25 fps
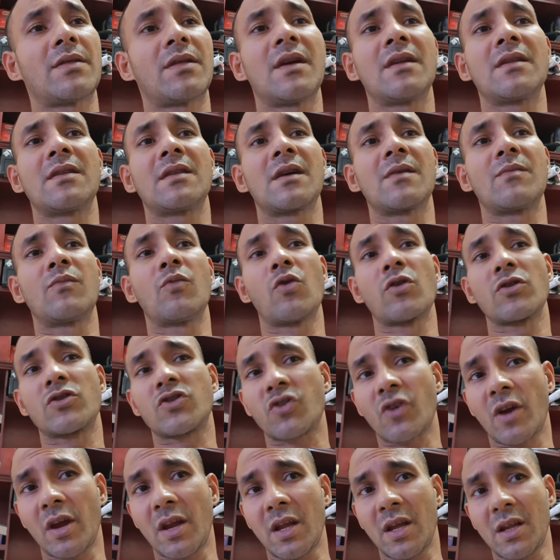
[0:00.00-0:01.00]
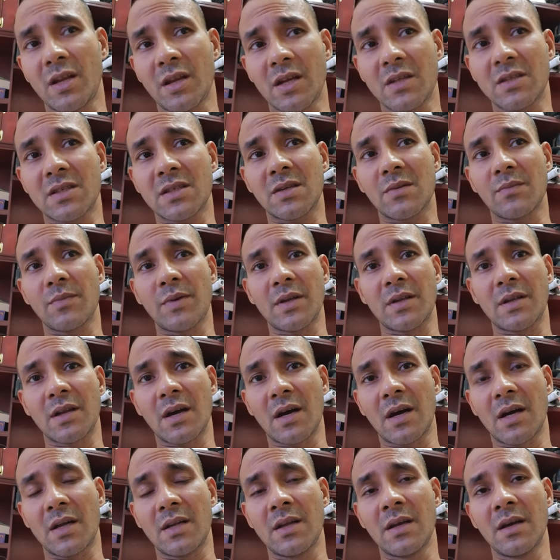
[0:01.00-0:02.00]
that more training needs to be
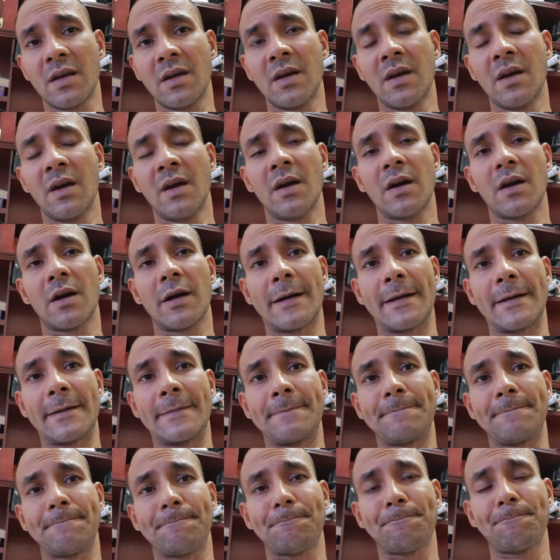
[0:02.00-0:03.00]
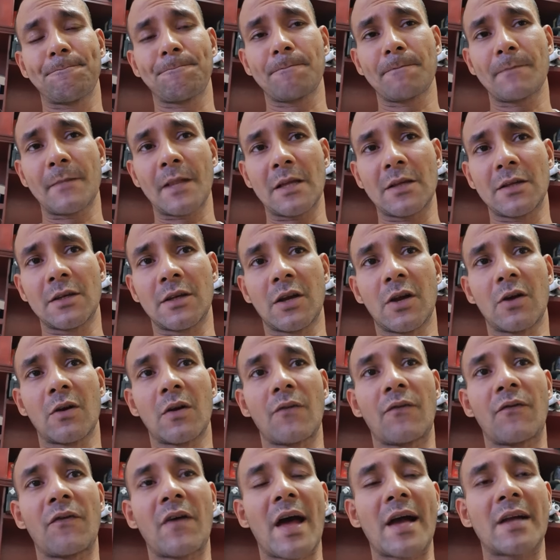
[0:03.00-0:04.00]
done. You know, the
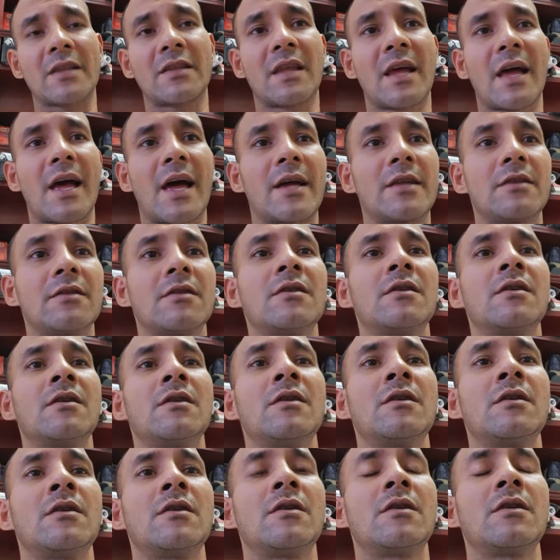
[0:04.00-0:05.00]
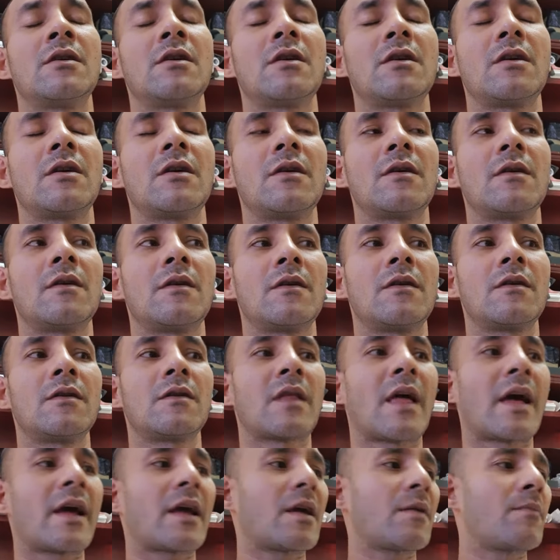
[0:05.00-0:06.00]
fact that,
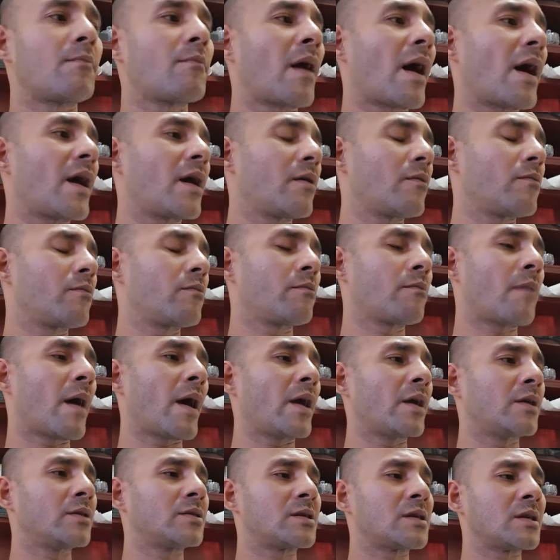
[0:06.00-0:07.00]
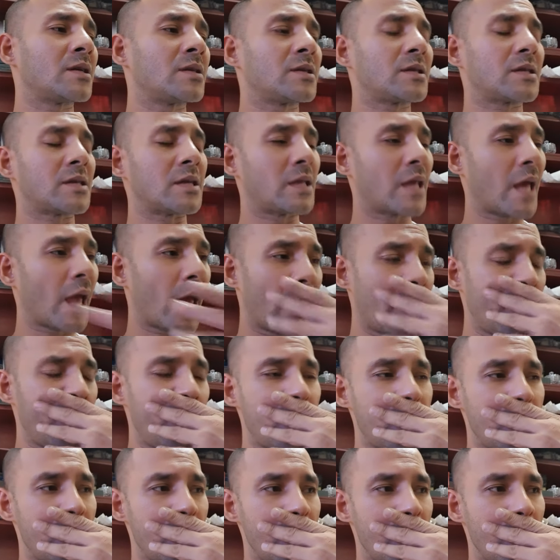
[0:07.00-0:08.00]
like in my instance today,
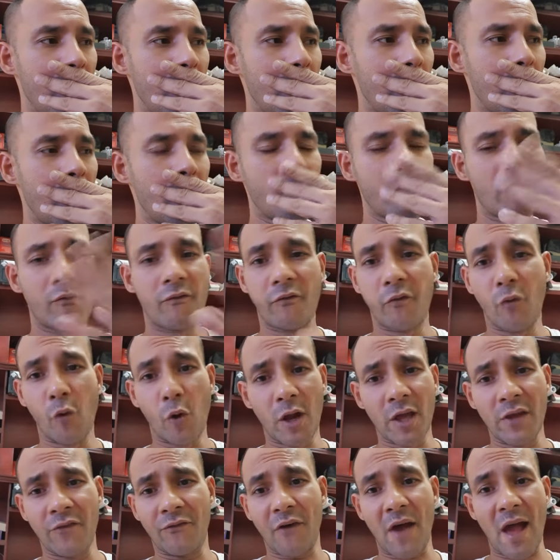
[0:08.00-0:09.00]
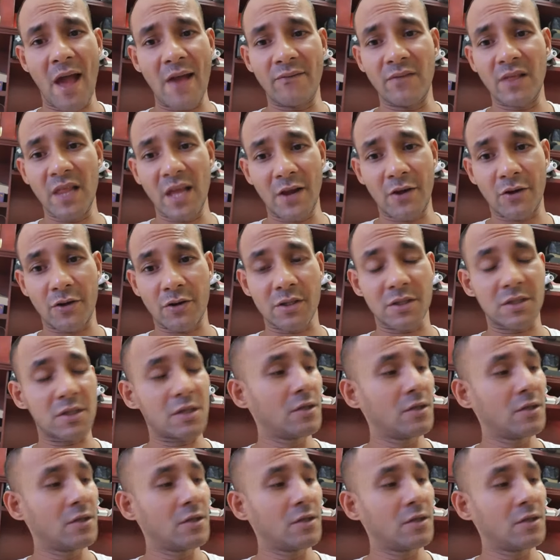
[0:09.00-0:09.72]
45 letters,